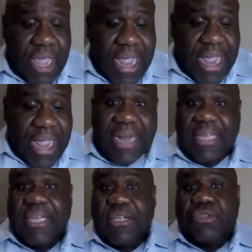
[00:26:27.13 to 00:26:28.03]
kind of
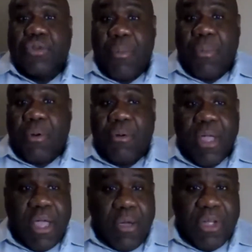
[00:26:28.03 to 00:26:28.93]
get in trouble
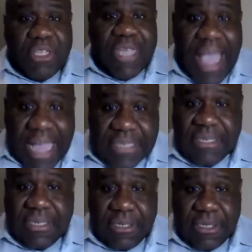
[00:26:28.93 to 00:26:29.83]
with
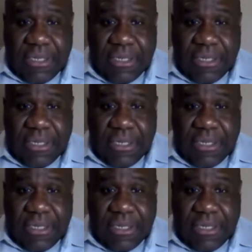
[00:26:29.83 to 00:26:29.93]
taxes,